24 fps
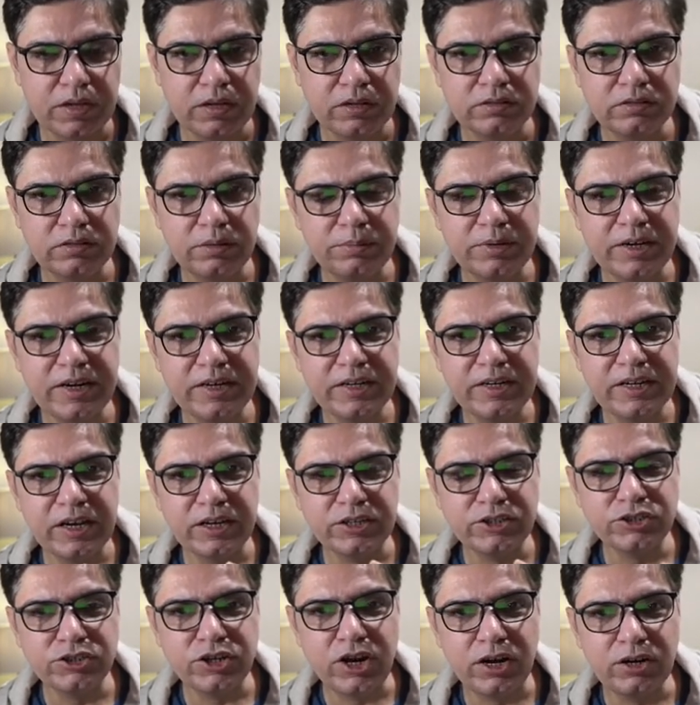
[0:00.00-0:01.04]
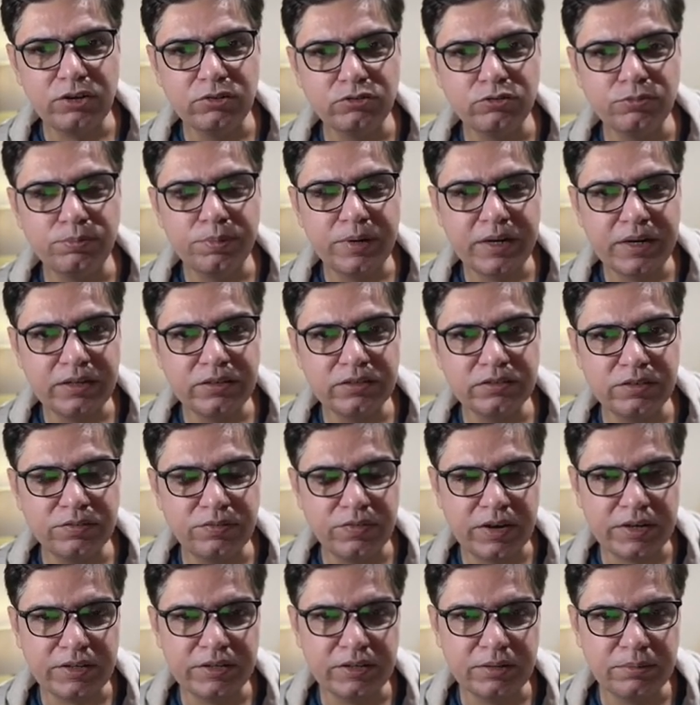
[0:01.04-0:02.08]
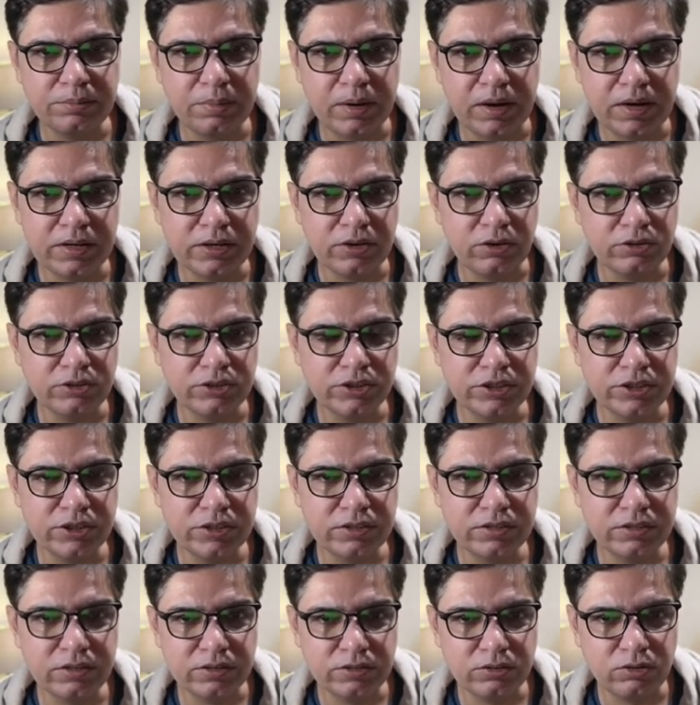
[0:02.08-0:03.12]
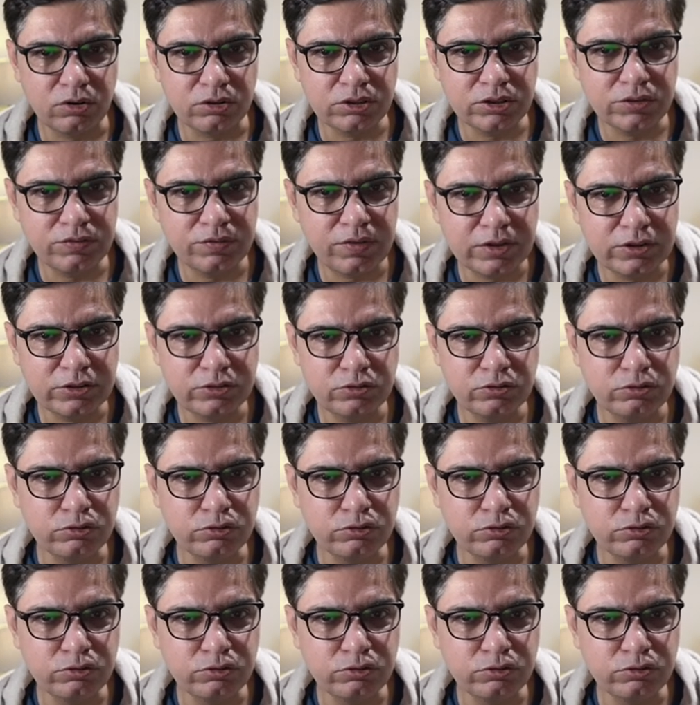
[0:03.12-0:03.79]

Similarly, a child whose brain is affected by congenital torch infection.